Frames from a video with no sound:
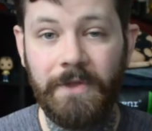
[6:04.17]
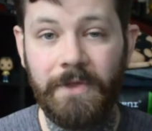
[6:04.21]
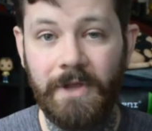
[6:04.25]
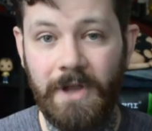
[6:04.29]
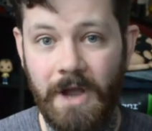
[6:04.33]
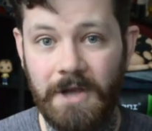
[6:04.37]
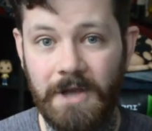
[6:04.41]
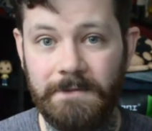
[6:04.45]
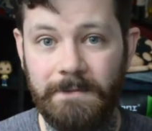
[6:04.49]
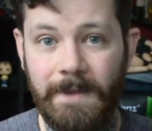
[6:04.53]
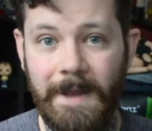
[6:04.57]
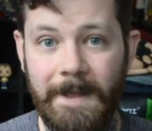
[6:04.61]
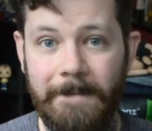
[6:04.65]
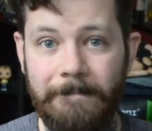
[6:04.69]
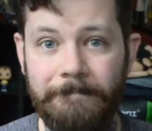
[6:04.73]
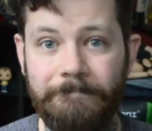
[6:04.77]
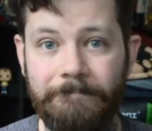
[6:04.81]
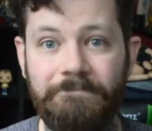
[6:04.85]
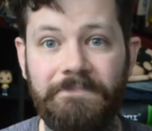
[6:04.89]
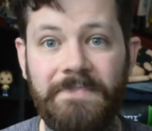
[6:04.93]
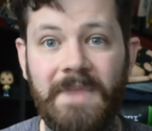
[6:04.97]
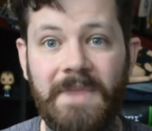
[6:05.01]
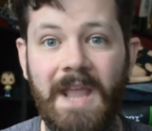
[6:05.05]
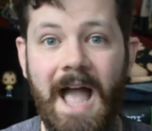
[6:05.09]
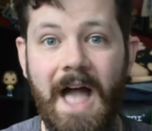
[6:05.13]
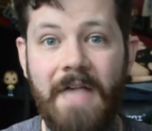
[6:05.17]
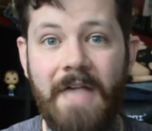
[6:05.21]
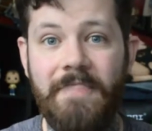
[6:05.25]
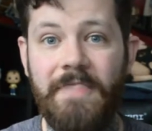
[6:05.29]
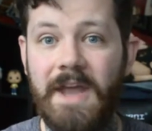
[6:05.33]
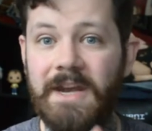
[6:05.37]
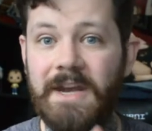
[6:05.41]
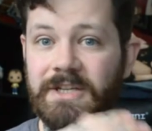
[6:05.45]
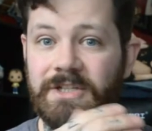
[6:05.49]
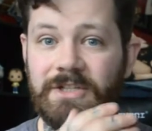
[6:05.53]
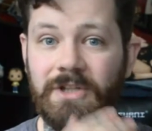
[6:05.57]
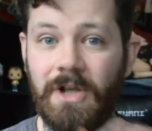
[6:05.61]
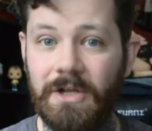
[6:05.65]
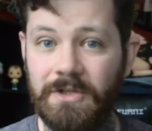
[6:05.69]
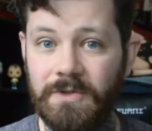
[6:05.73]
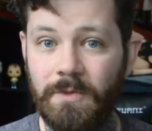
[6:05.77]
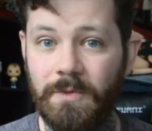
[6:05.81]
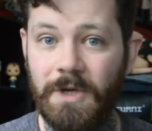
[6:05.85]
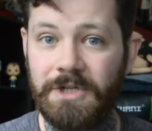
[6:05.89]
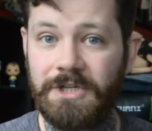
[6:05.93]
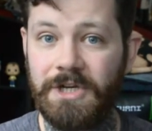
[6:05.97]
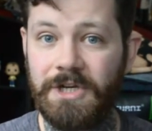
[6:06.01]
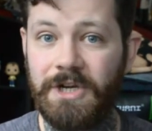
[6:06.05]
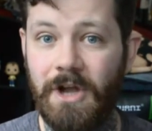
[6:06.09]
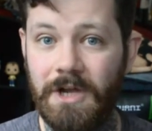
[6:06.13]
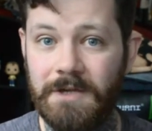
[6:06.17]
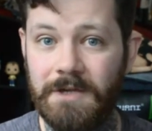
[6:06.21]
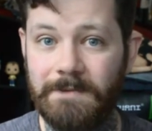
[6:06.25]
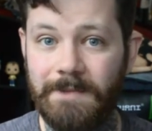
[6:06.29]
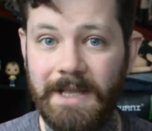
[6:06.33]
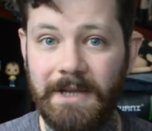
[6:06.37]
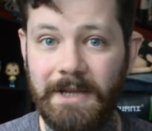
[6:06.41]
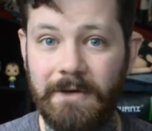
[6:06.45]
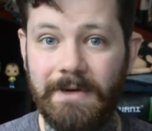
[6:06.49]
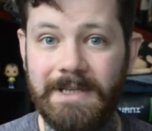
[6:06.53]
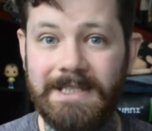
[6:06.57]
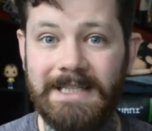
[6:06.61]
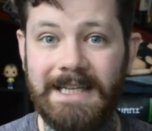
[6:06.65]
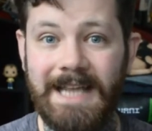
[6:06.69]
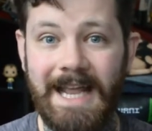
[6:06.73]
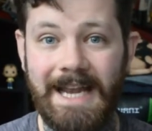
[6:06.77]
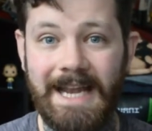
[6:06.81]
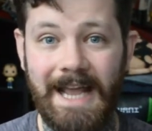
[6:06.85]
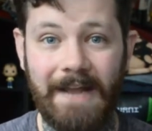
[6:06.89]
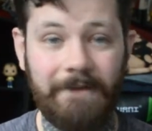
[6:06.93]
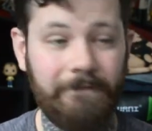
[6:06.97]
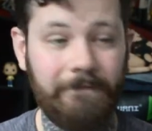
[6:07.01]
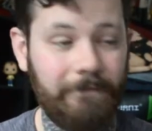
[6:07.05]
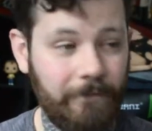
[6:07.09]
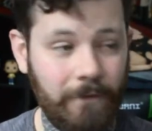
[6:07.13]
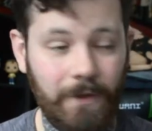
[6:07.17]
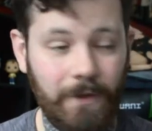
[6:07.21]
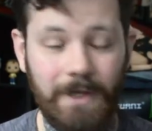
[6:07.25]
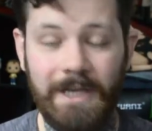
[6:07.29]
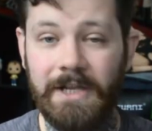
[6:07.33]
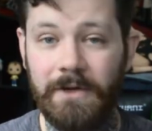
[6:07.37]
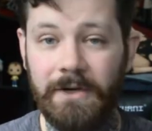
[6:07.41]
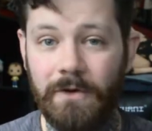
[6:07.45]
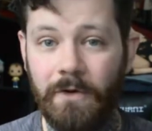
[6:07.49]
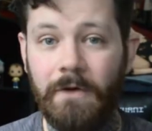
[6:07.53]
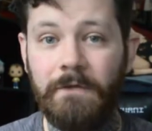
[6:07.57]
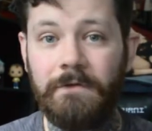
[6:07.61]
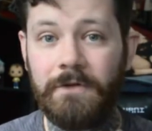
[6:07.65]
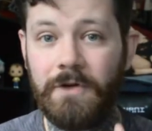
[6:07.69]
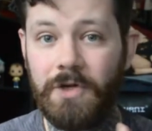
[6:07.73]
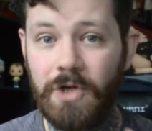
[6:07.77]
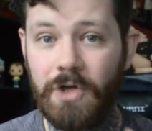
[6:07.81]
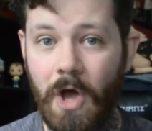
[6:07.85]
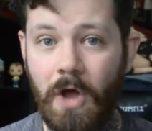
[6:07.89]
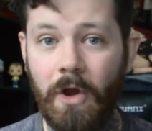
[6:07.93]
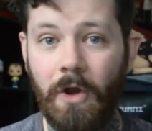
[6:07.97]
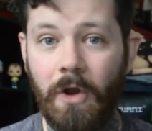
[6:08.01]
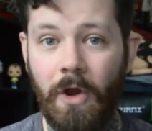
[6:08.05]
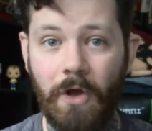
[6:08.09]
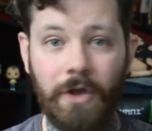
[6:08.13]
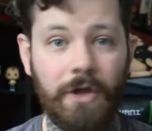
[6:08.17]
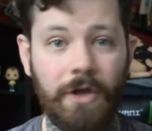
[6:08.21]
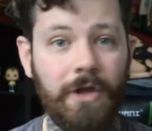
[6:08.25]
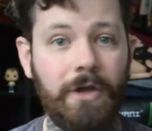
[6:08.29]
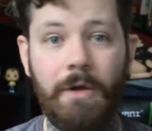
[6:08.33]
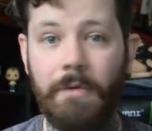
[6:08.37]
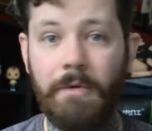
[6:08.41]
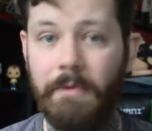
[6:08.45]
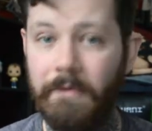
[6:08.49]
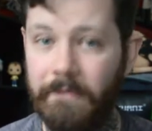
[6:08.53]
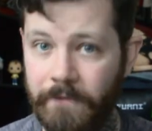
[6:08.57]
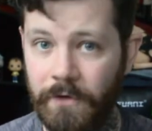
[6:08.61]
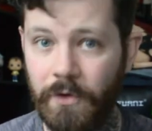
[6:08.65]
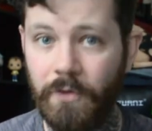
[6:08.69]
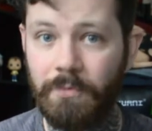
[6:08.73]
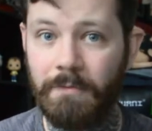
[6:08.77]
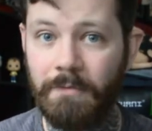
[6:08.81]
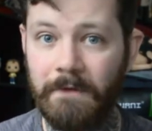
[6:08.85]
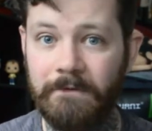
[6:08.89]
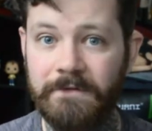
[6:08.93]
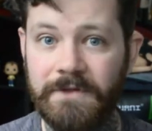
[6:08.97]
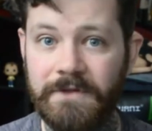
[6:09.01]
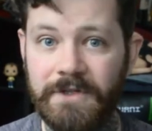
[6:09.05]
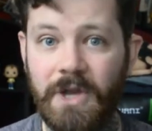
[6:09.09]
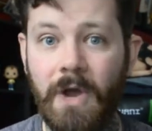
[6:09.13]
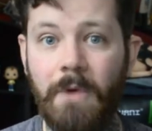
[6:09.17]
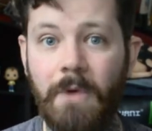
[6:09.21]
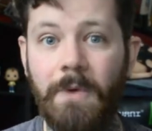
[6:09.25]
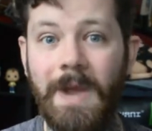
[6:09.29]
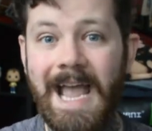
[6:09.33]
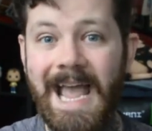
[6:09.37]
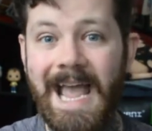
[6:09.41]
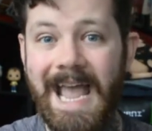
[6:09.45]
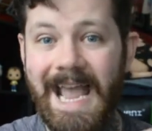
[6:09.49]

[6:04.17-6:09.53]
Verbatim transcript: the cosplay and then I started watching Cosplay Chris again and funnily enough not long ago a few months ago